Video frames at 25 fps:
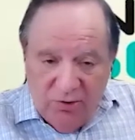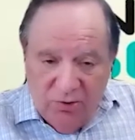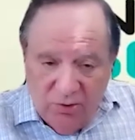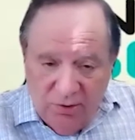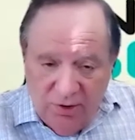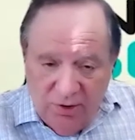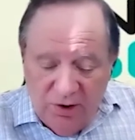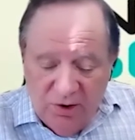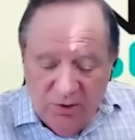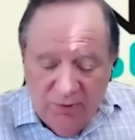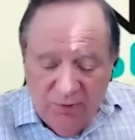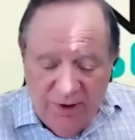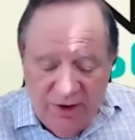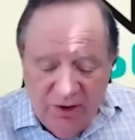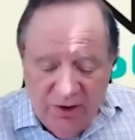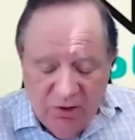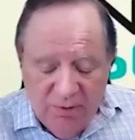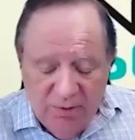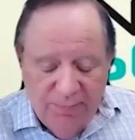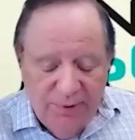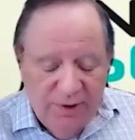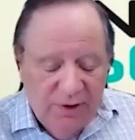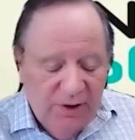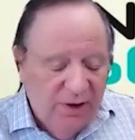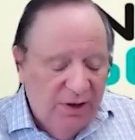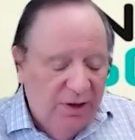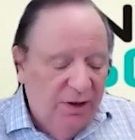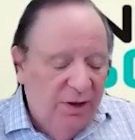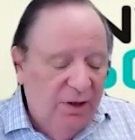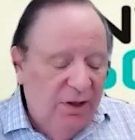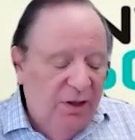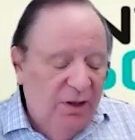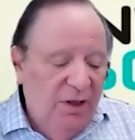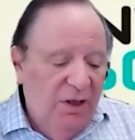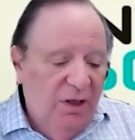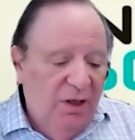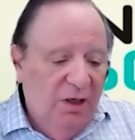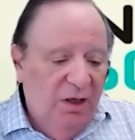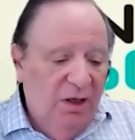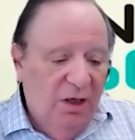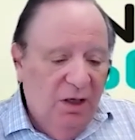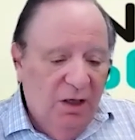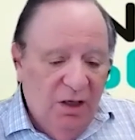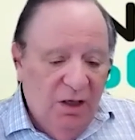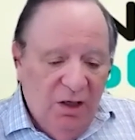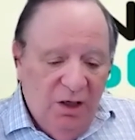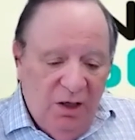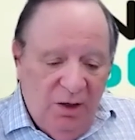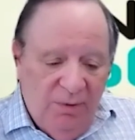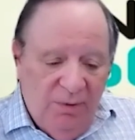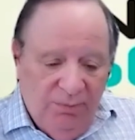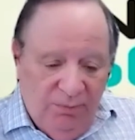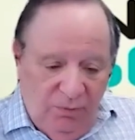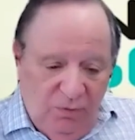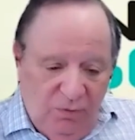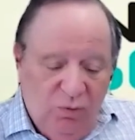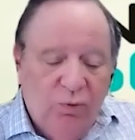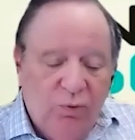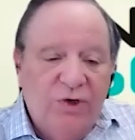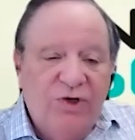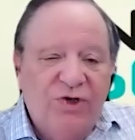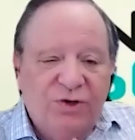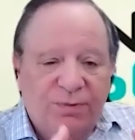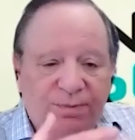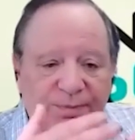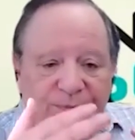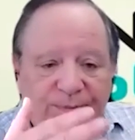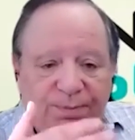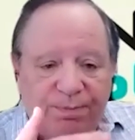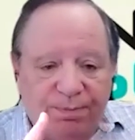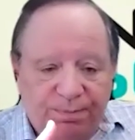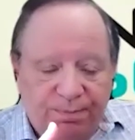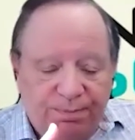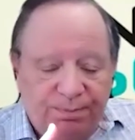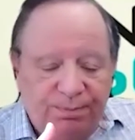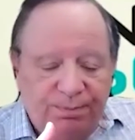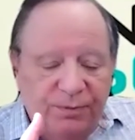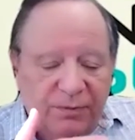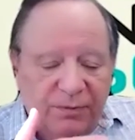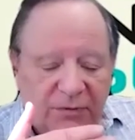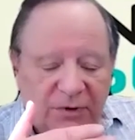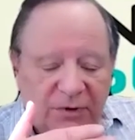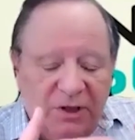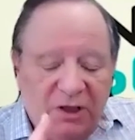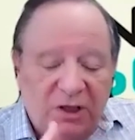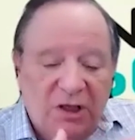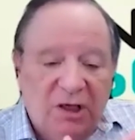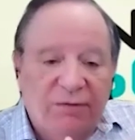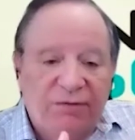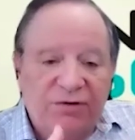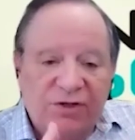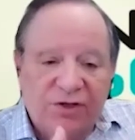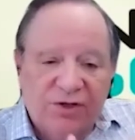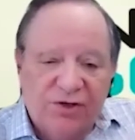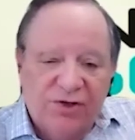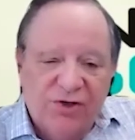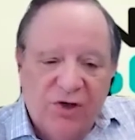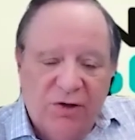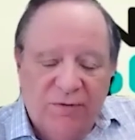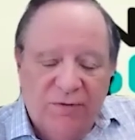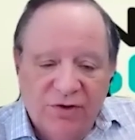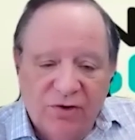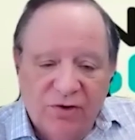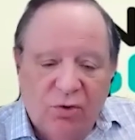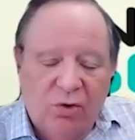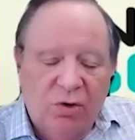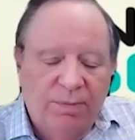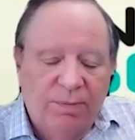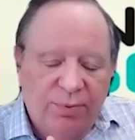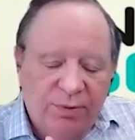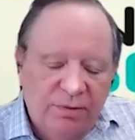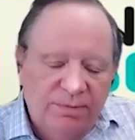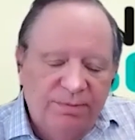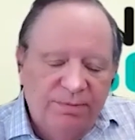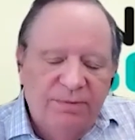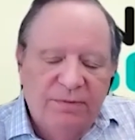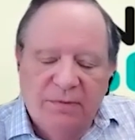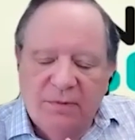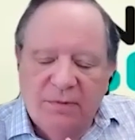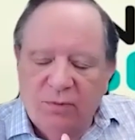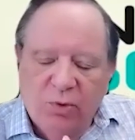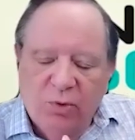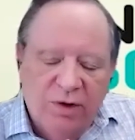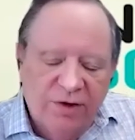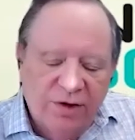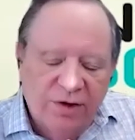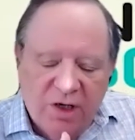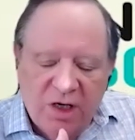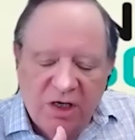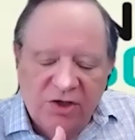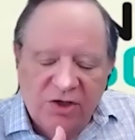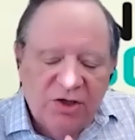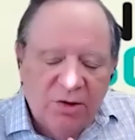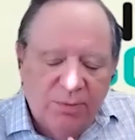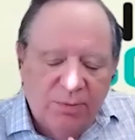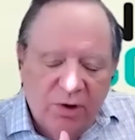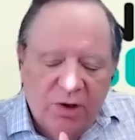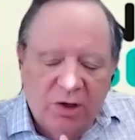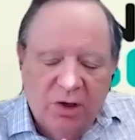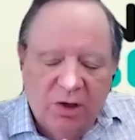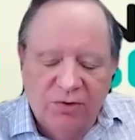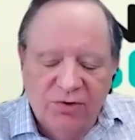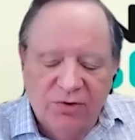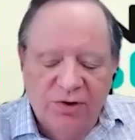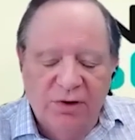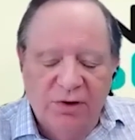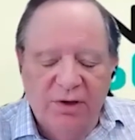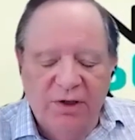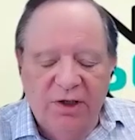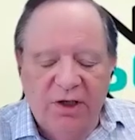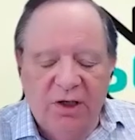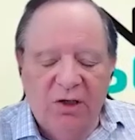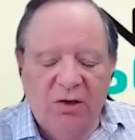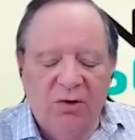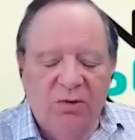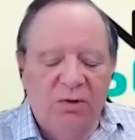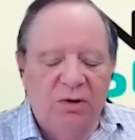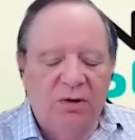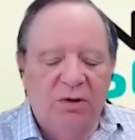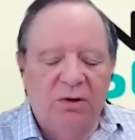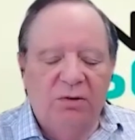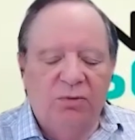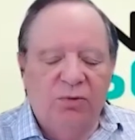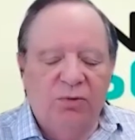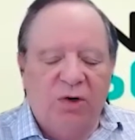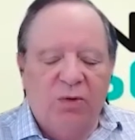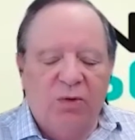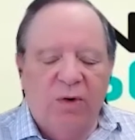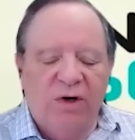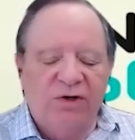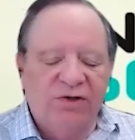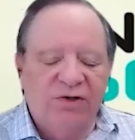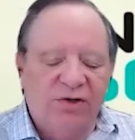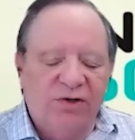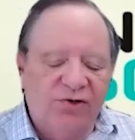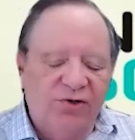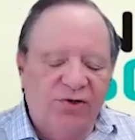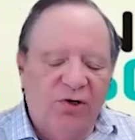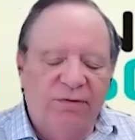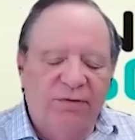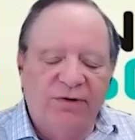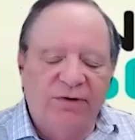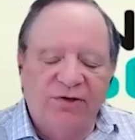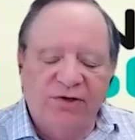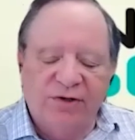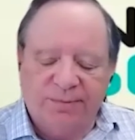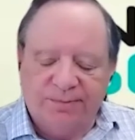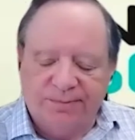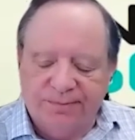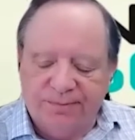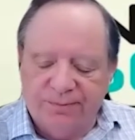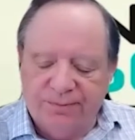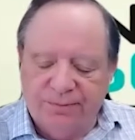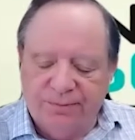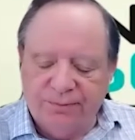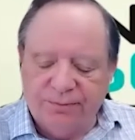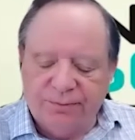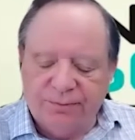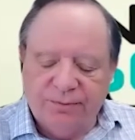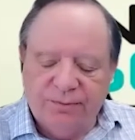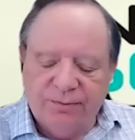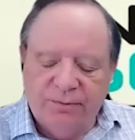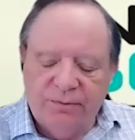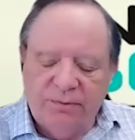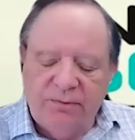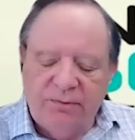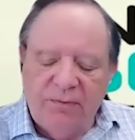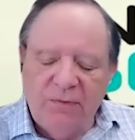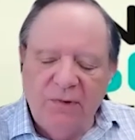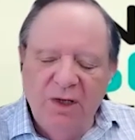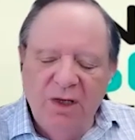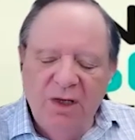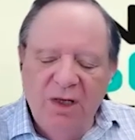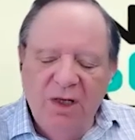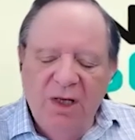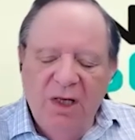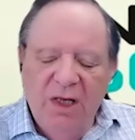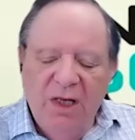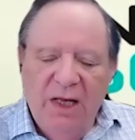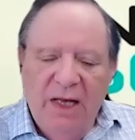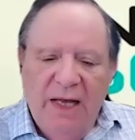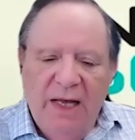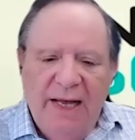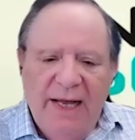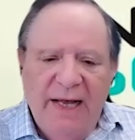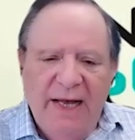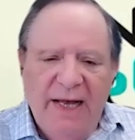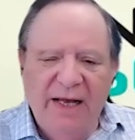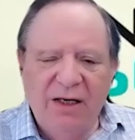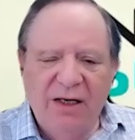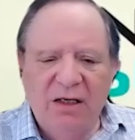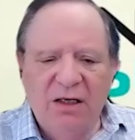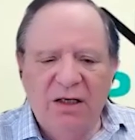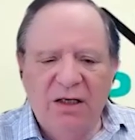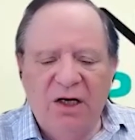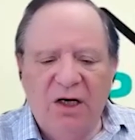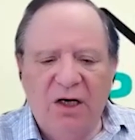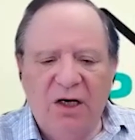or, ERP, which delivers the service, or where the customer goes and, requests a service. And,